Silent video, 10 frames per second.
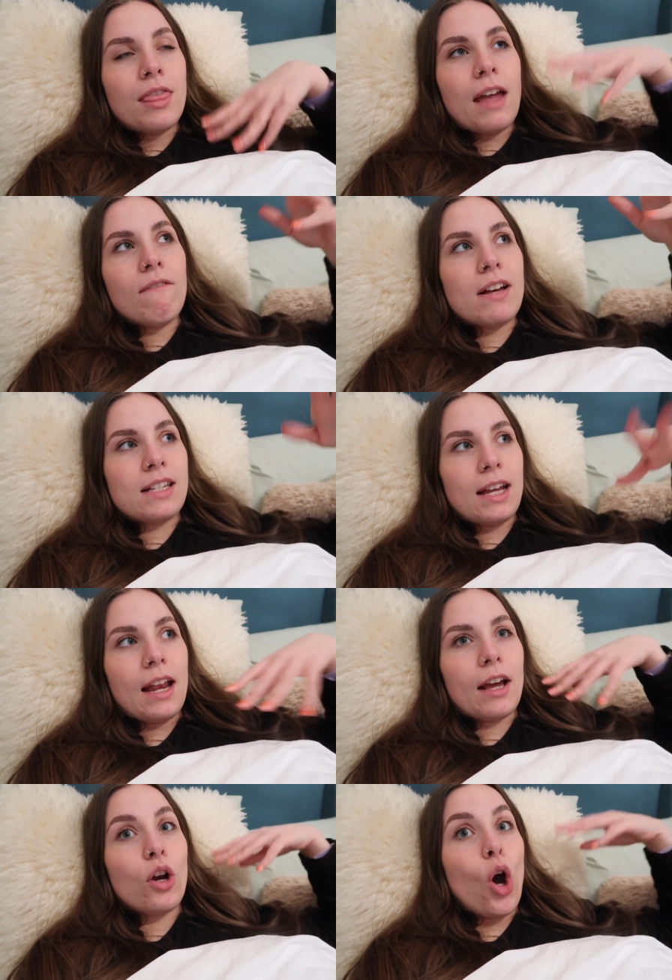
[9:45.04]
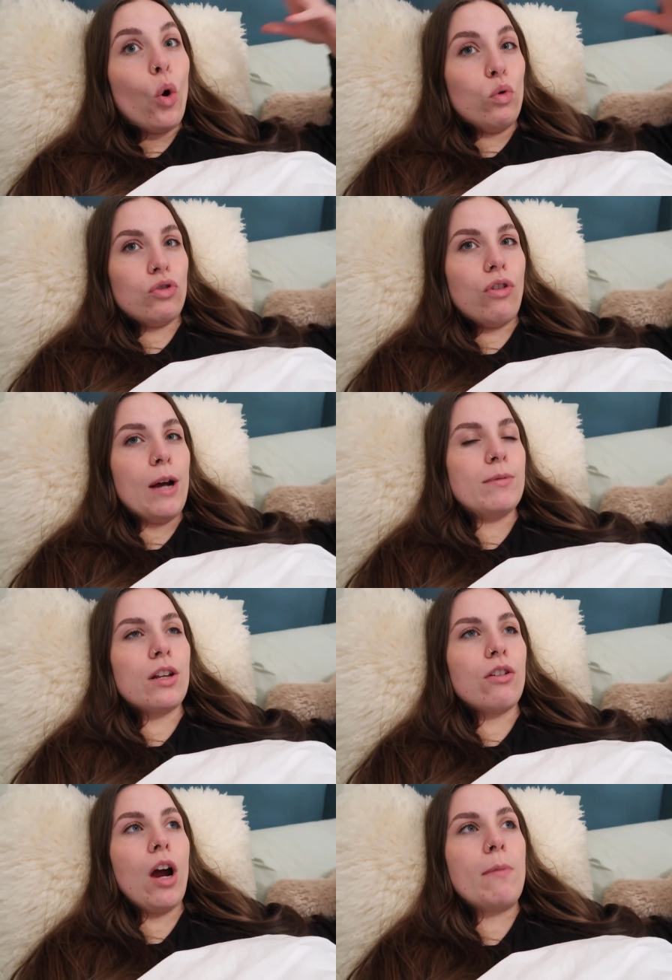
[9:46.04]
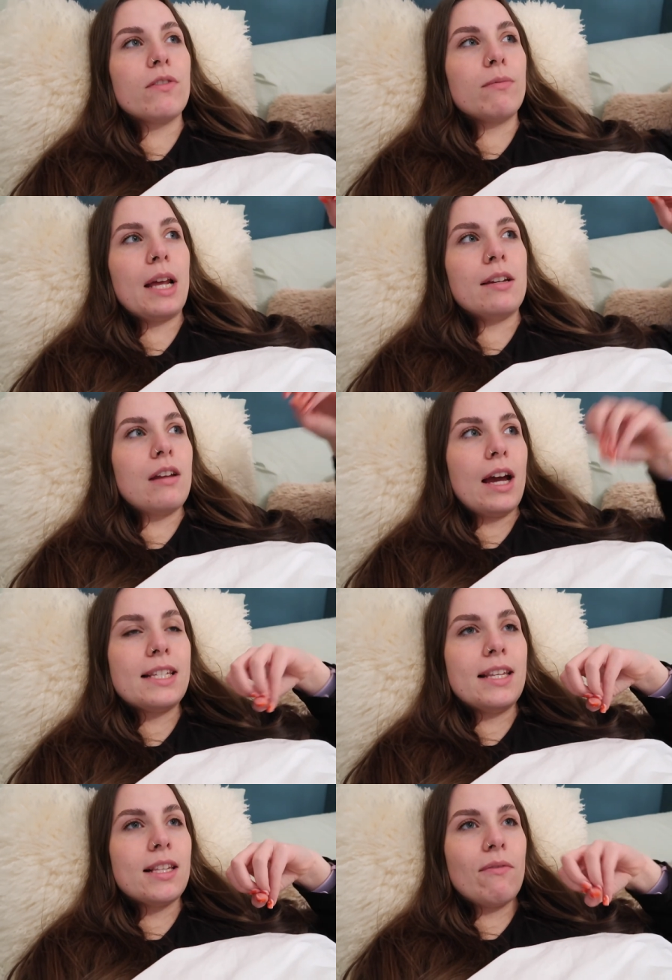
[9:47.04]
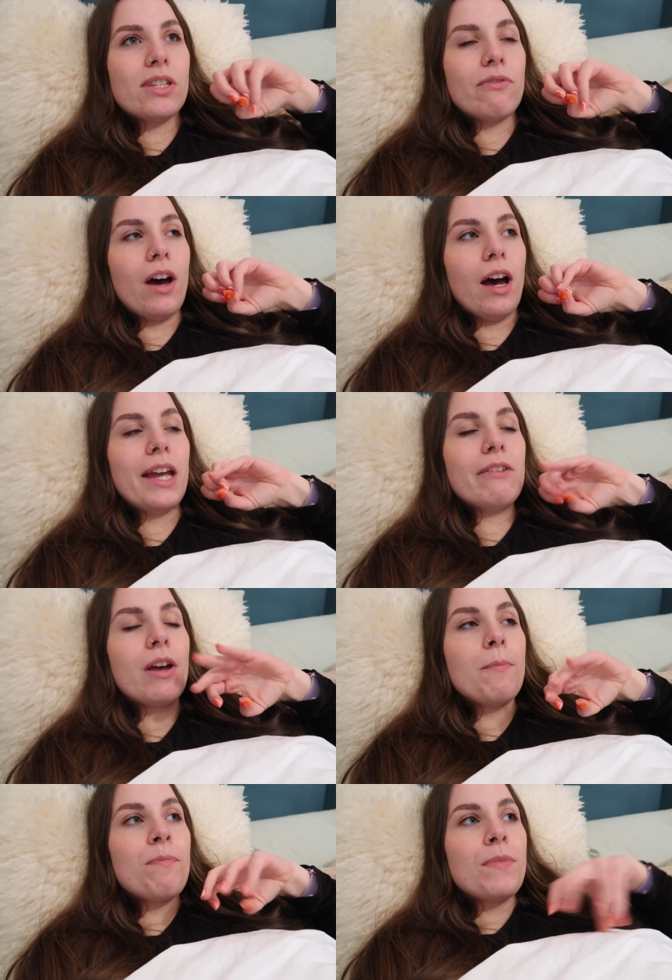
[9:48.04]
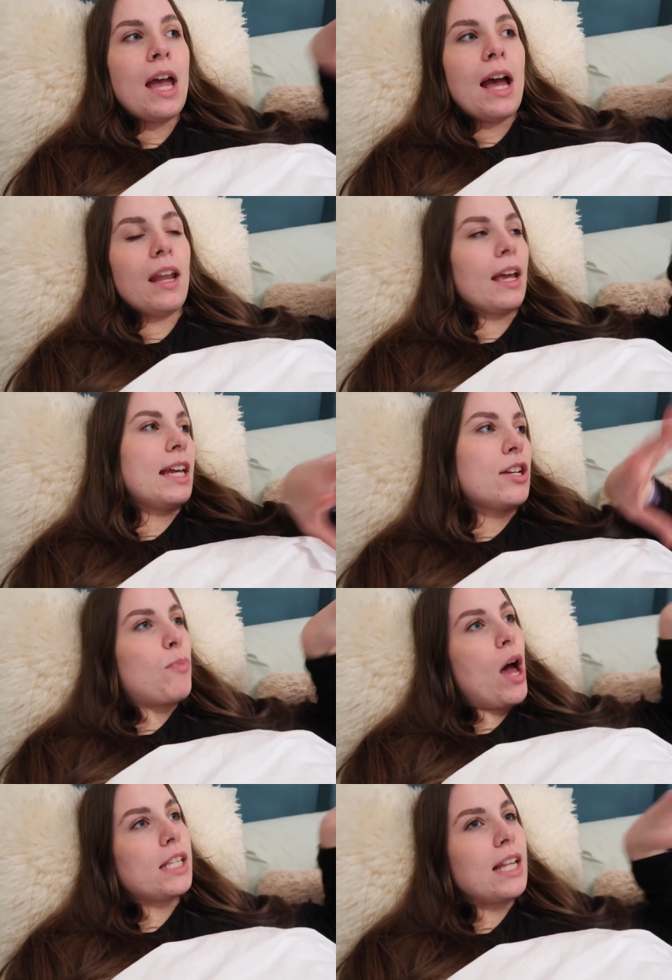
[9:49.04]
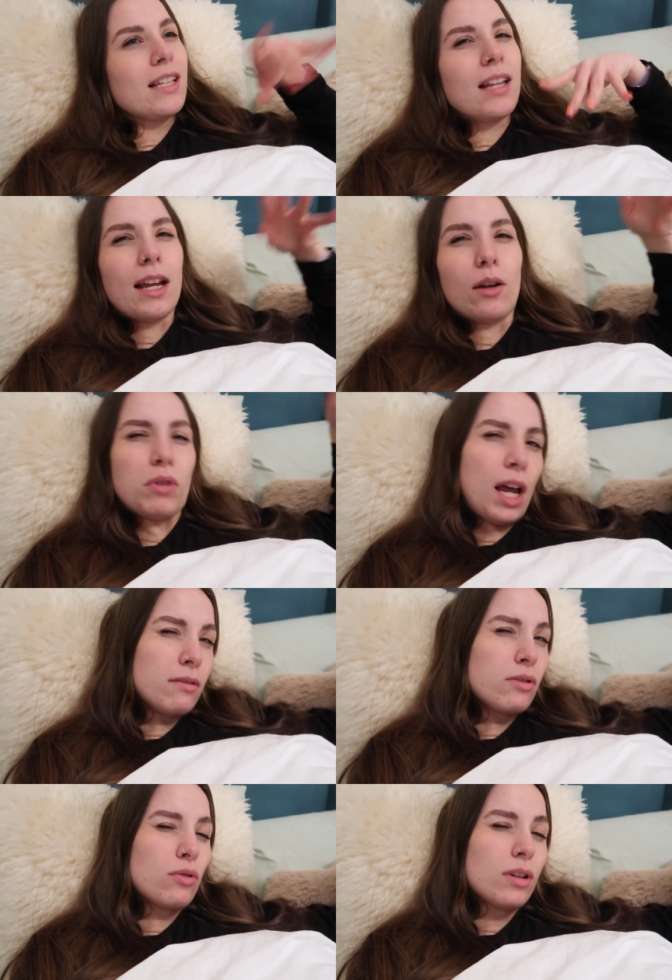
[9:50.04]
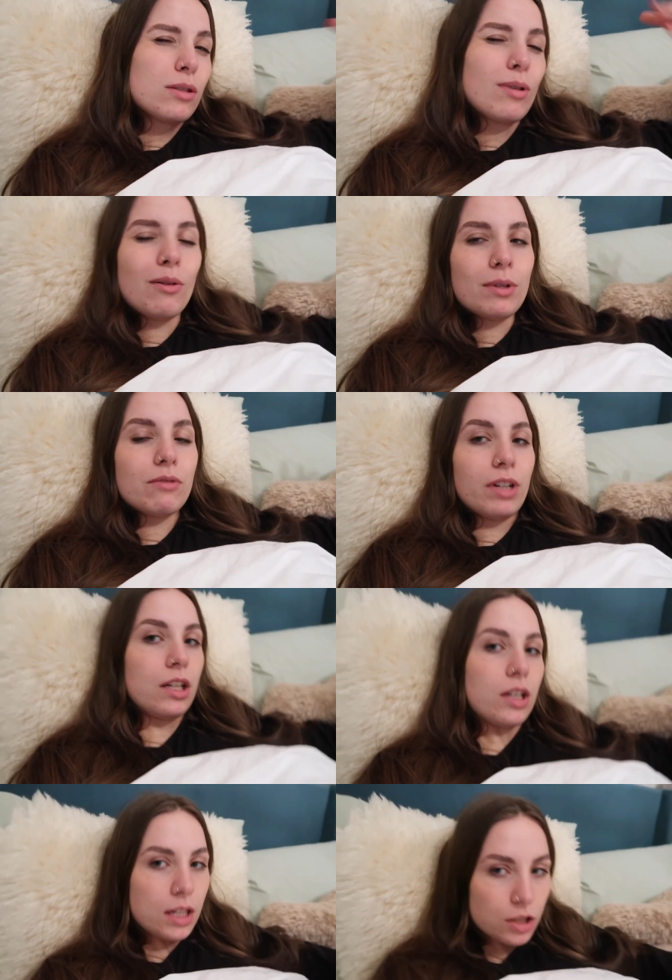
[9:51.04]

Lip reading: they investigate like an old crime. So the crime's from like 1975, and like each person has like a little life story as well. It's really good.